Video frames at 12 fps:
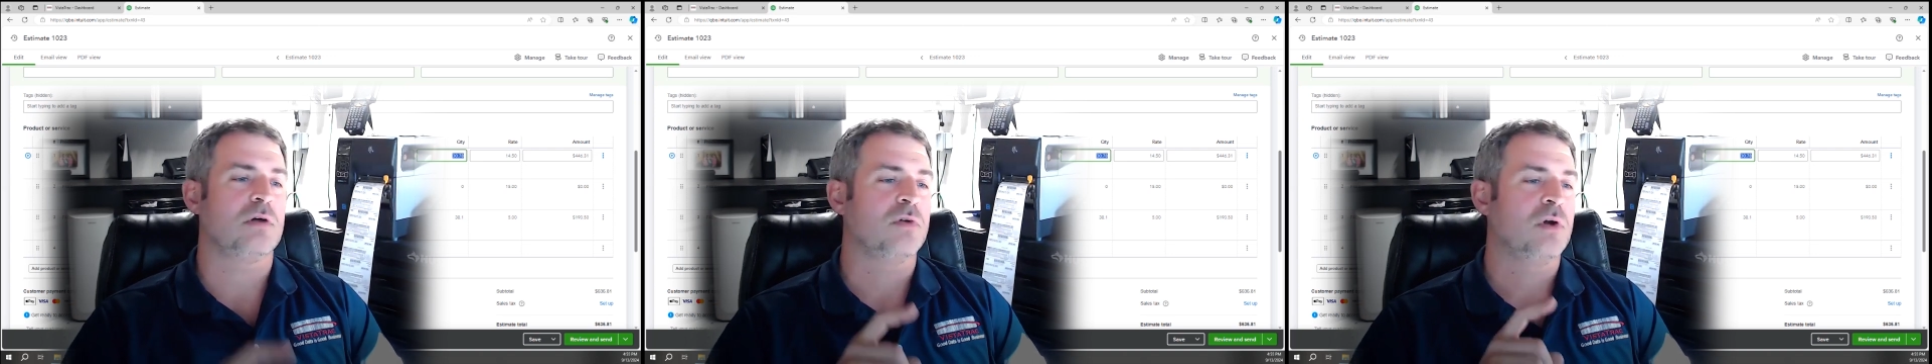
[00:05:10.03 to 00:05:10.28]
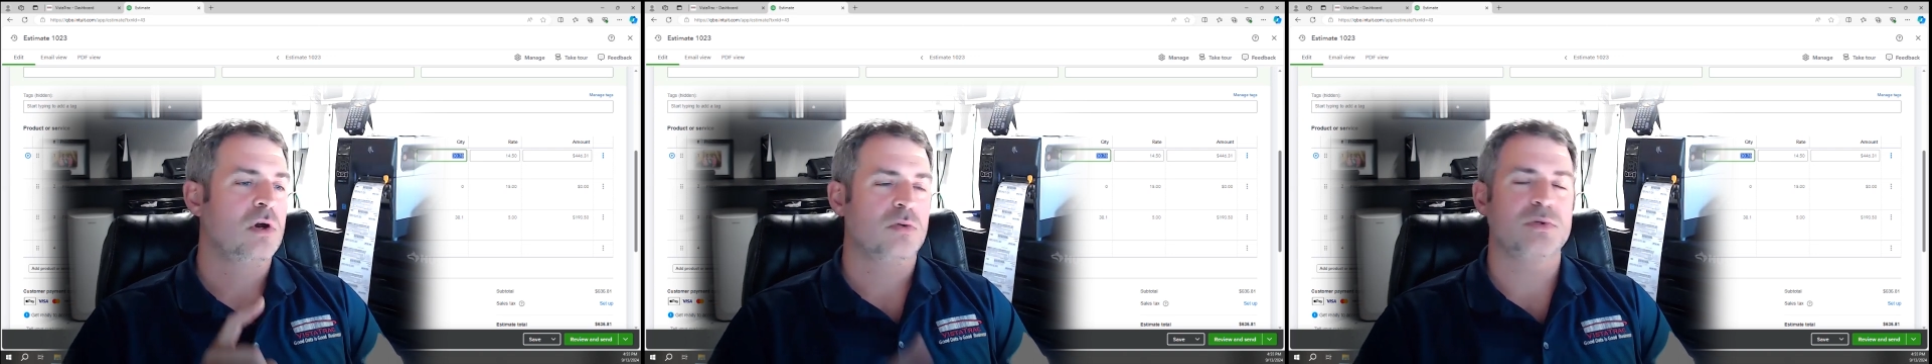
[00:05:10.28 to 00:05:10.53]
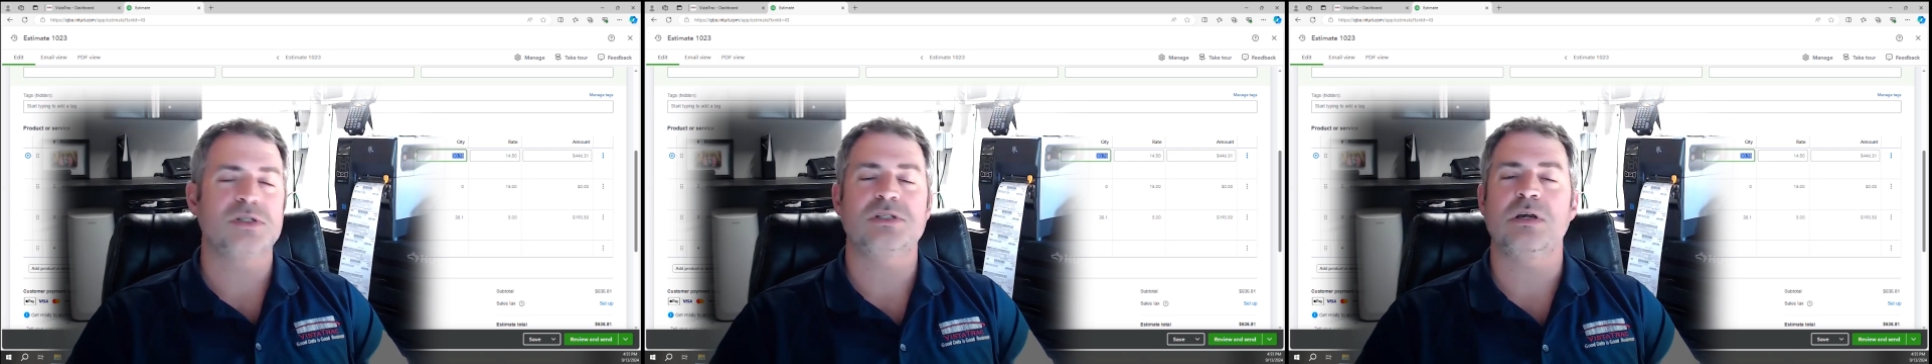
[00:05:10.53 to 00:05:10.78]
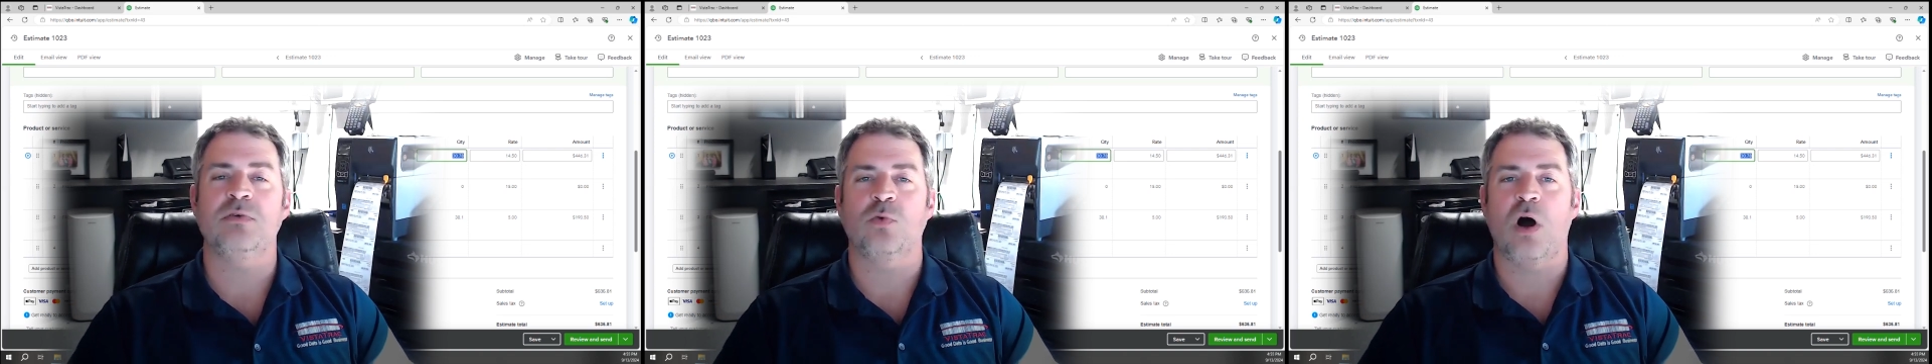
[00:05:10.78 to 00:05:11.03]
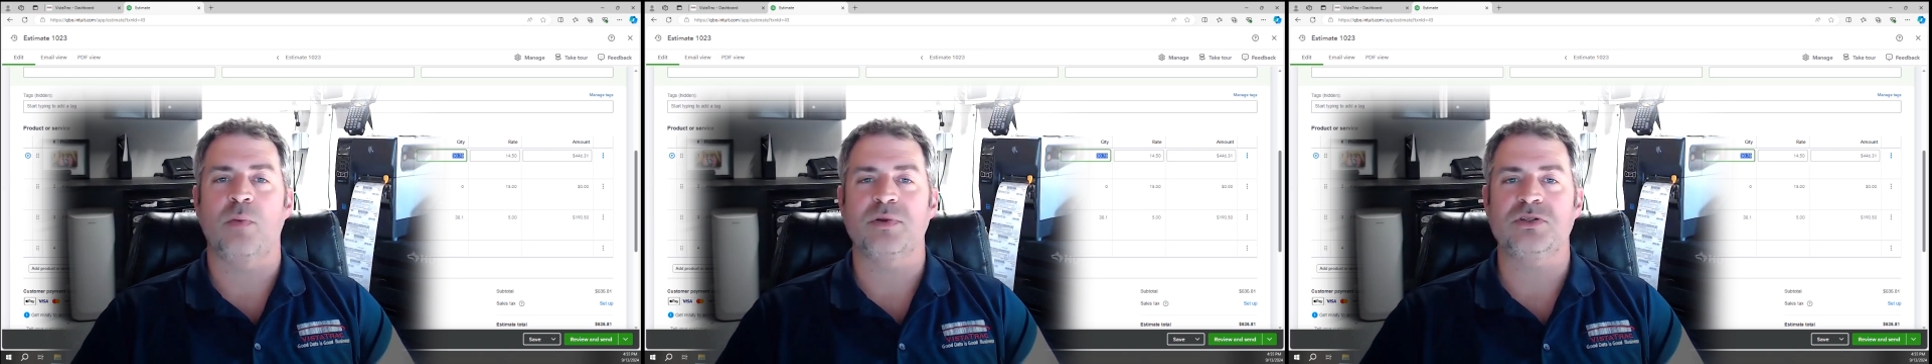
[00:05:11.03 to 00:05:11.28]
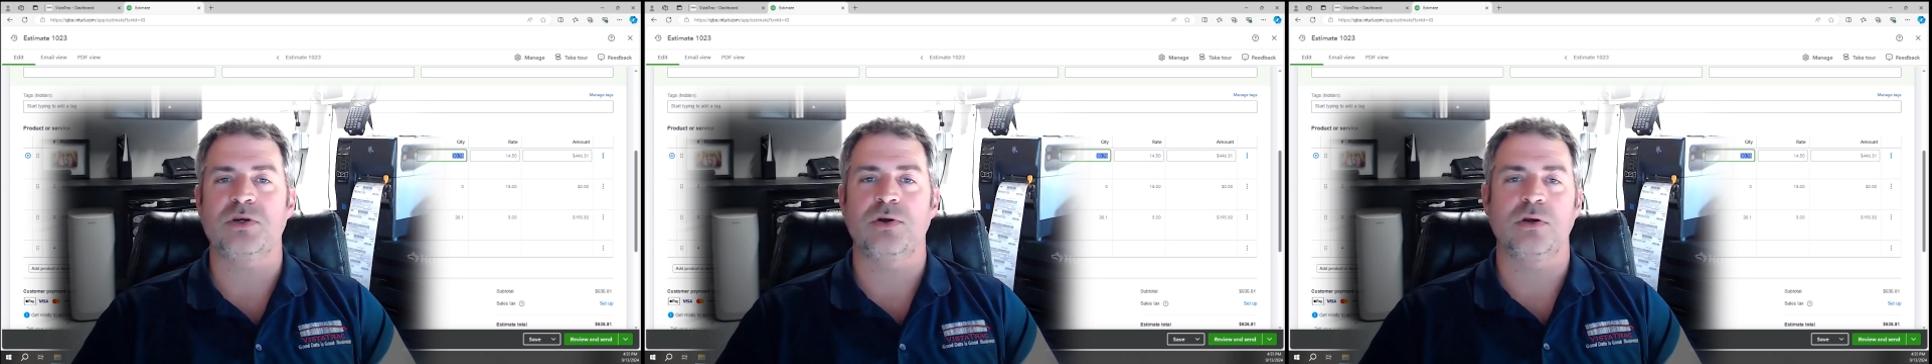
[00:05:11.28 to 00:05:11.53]
of receiving raw
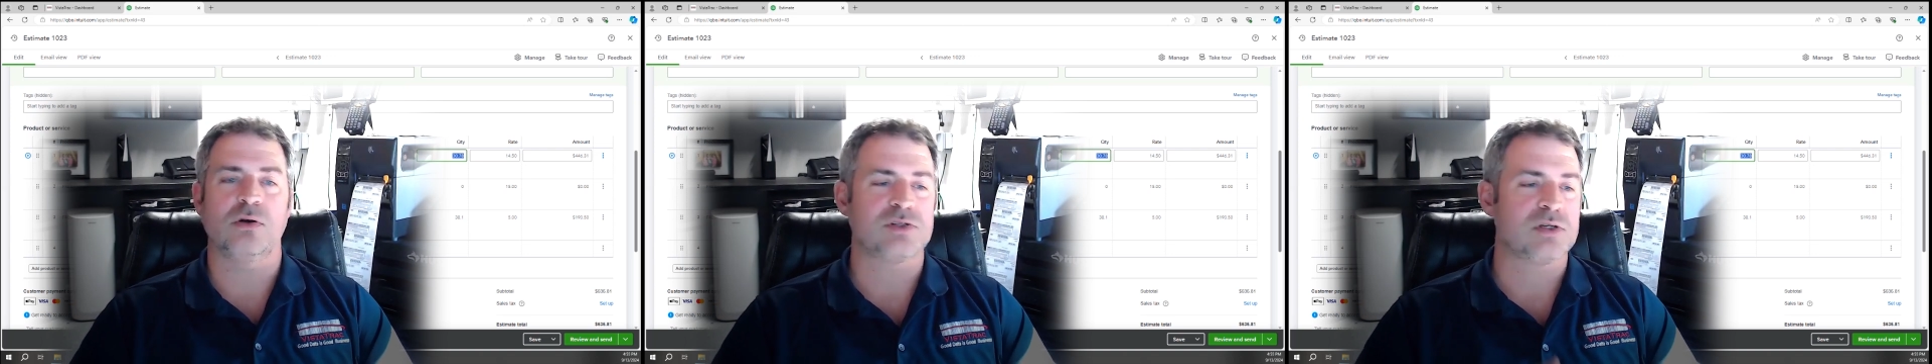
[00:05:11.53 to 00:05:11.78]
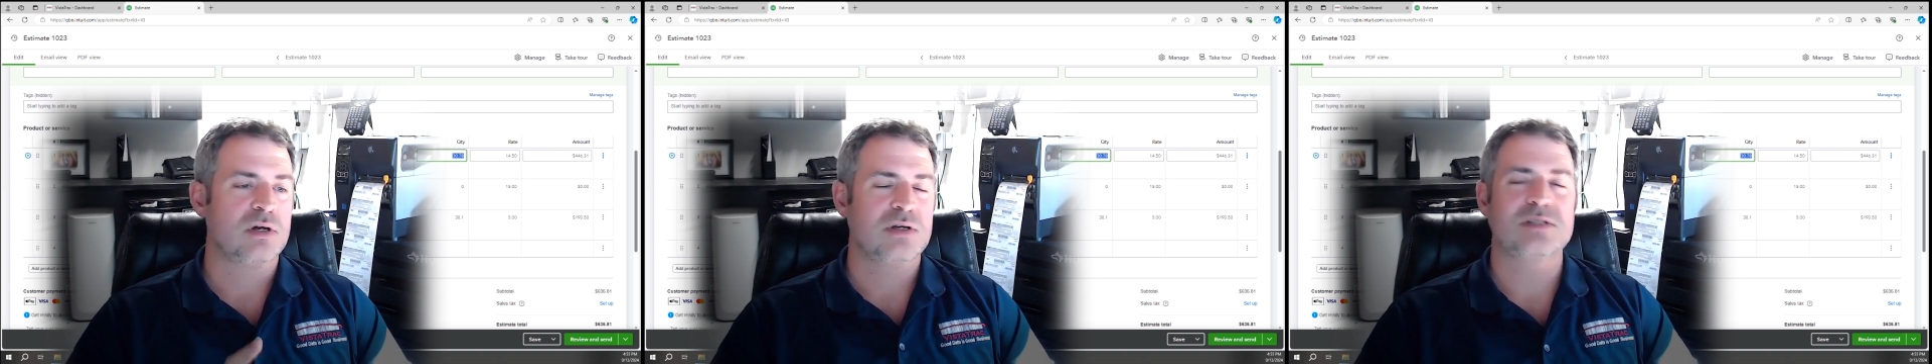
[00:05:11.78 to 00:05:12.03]
materials,